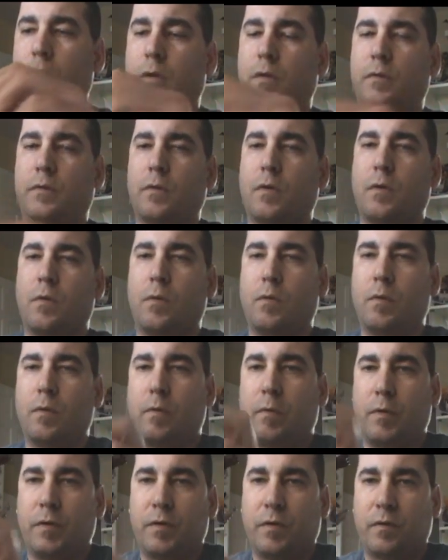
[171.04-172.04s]
So
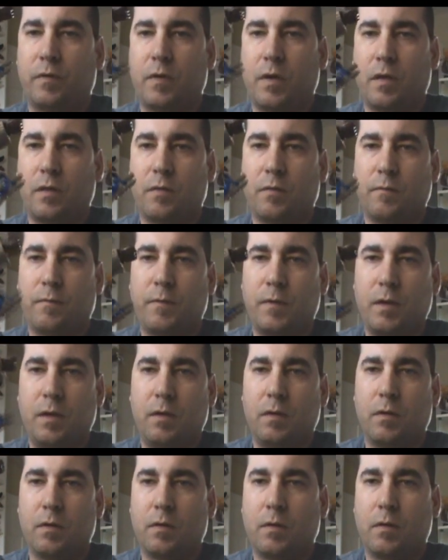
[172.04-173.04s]
we'll just take the
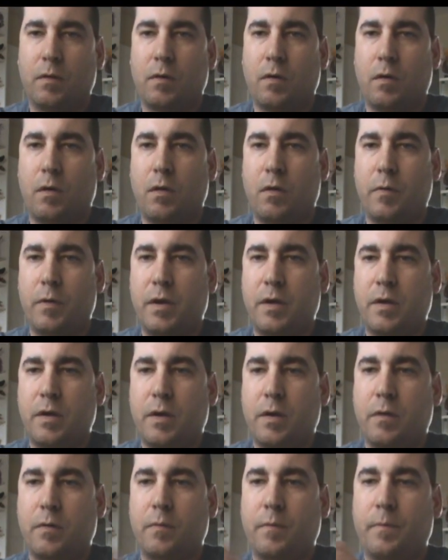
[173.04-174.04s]
feet all the way
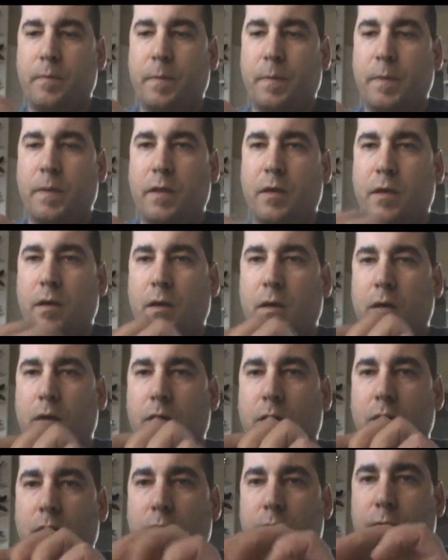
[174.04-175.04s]
down
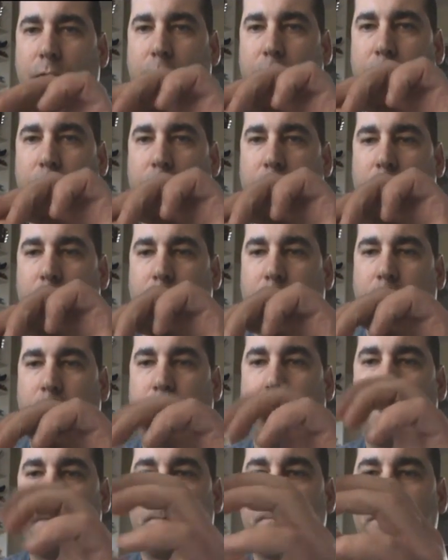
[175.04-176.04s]
and then flip it up
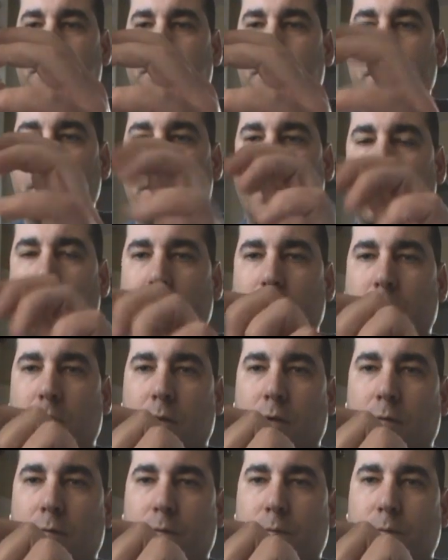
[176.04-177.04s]
and
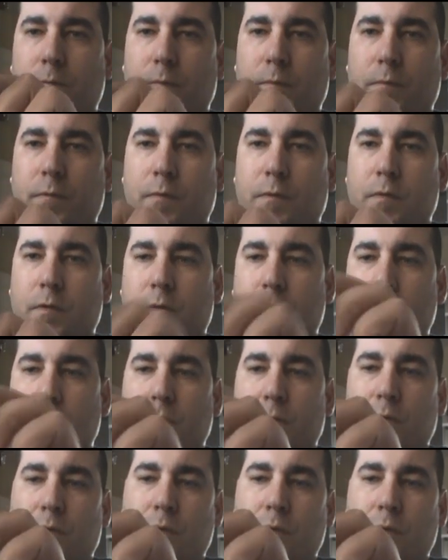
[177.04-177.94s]
then turn those